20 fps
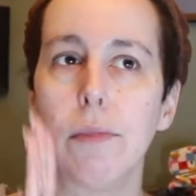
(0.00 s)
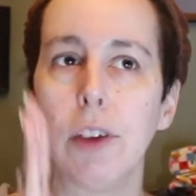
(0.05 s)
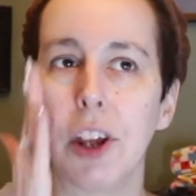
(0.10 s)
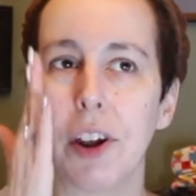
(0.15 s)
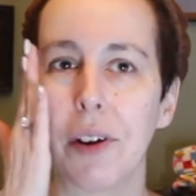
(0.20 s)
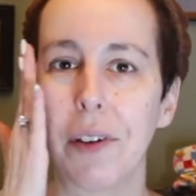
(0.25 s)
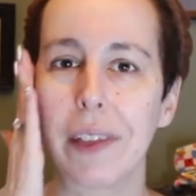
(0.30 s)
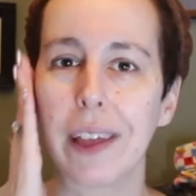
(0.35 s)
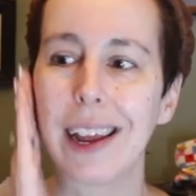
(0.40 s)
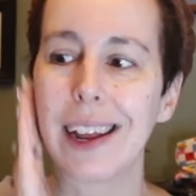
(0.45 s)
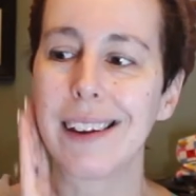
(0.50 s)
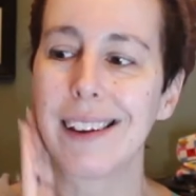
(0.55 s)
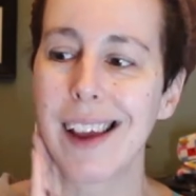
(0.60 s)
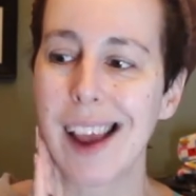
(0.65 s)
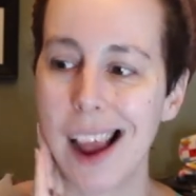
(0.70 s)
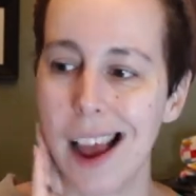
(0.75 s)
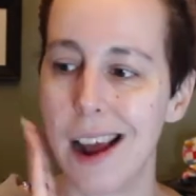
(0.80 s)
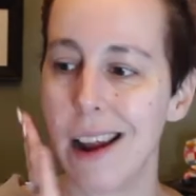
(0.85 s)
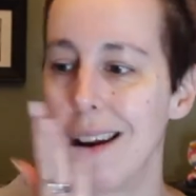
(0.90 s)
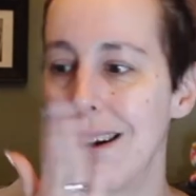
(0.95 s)
you know, like
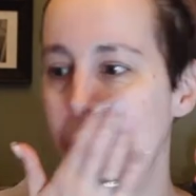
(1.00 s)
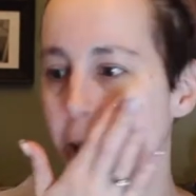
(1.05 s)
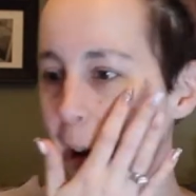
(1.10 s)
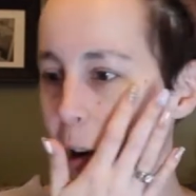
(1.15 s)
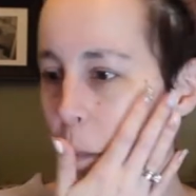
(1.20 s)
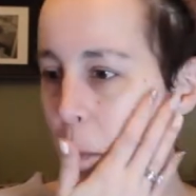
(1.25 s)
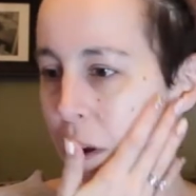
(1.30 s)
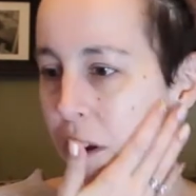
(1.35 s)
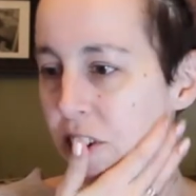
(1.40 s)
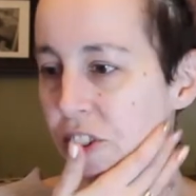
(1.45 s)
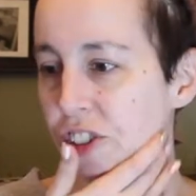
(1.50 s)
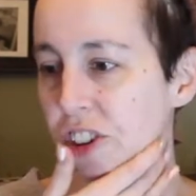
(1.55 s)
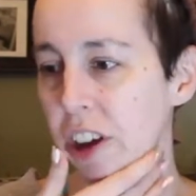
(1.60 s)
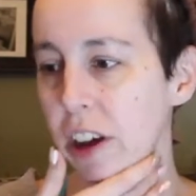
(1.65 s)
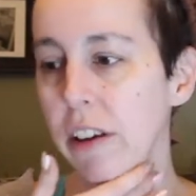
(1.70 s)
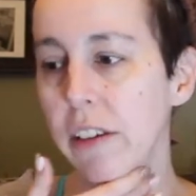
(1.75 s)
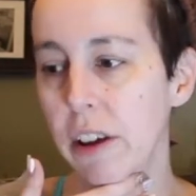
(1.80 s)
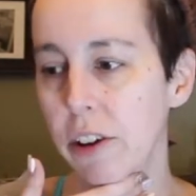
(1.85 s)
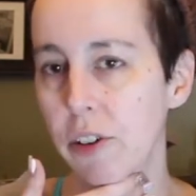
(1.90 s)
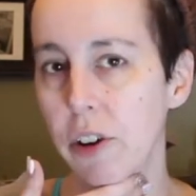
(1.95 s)
10 on my
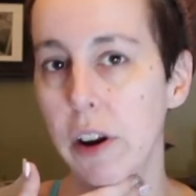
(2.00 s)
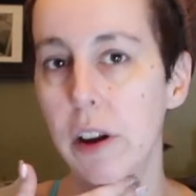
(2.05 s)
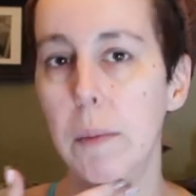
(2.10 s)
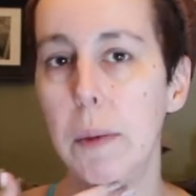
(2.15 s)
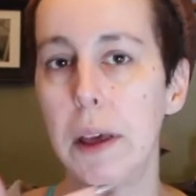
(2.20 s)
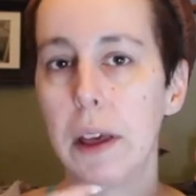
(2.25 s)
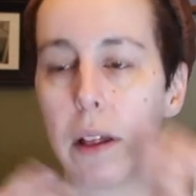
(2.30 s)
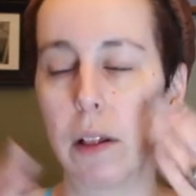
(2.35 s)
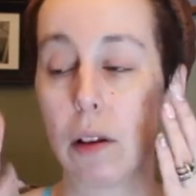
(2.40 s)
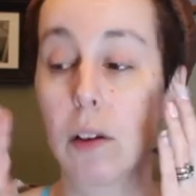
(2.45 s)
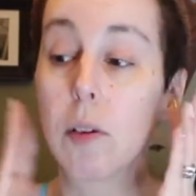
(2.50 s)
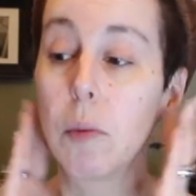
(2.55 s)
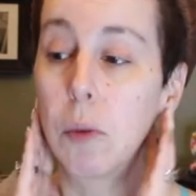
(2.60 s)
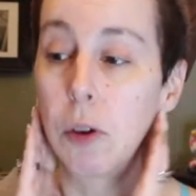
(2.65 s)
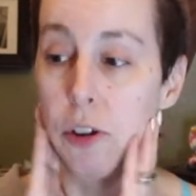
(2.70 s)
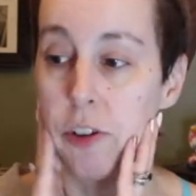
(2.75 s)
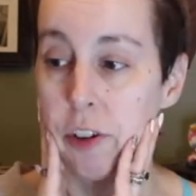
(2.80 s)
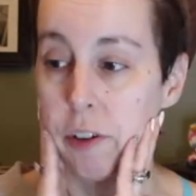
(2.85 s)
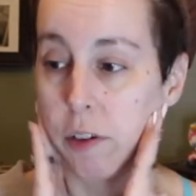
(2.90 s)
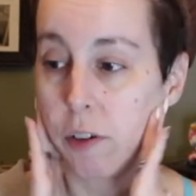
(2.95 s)
cheeks. I try to be a little
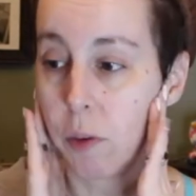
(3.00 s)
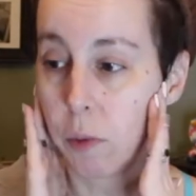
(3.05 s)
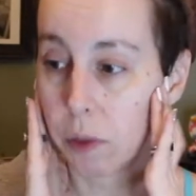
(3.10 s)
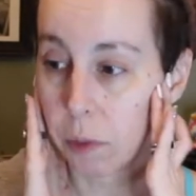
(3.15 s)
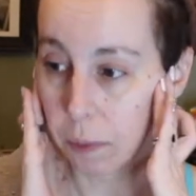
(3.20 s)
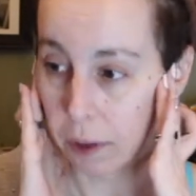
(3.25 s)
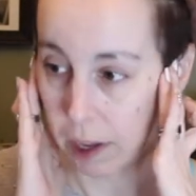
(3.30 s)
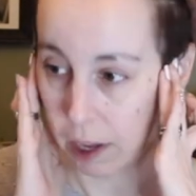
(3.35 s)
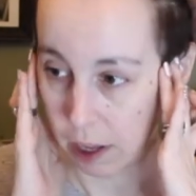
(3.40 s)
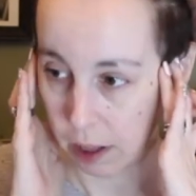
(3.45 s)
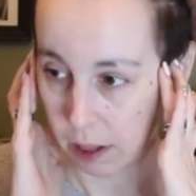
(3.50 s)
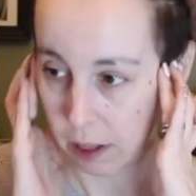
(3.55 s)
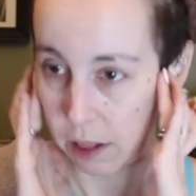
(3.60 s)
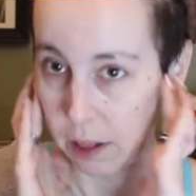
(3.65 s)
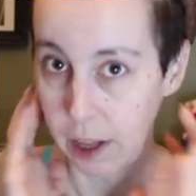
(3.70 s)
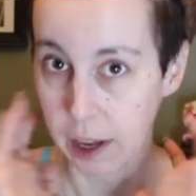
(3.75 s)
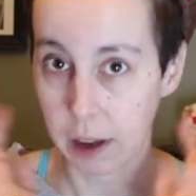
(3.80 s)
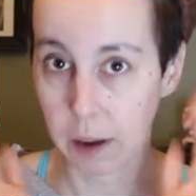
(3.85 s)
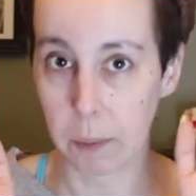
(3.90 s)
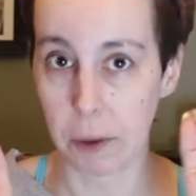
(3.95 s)
more gentle with my,
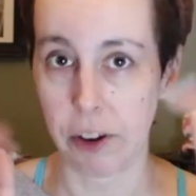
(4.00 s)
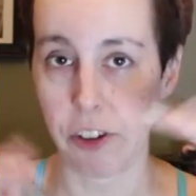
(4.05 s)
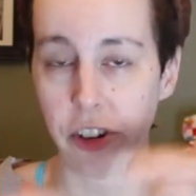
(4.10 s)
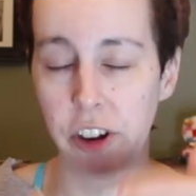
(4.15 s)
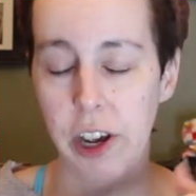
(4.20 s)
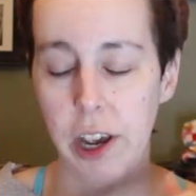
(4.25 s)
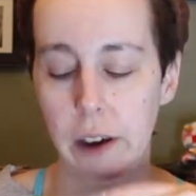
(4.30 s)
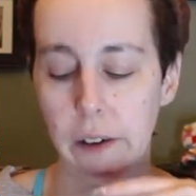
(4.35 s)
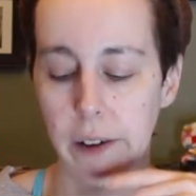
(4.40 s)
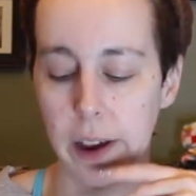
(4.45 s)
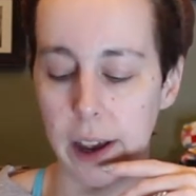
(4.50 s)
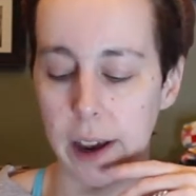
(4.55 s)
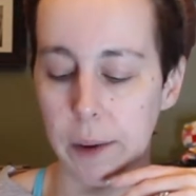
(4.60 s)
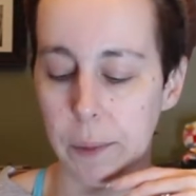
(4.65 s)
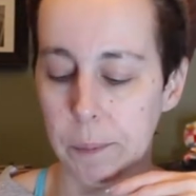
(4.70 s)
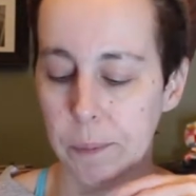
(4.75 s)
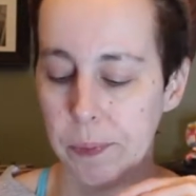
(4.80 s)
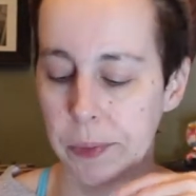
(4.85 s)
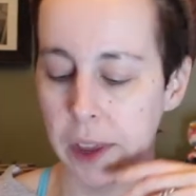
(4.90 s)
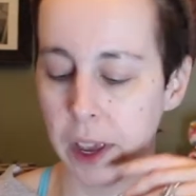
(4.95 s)
like my cheek
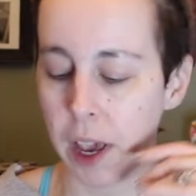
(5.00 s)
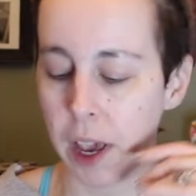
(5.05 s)
area.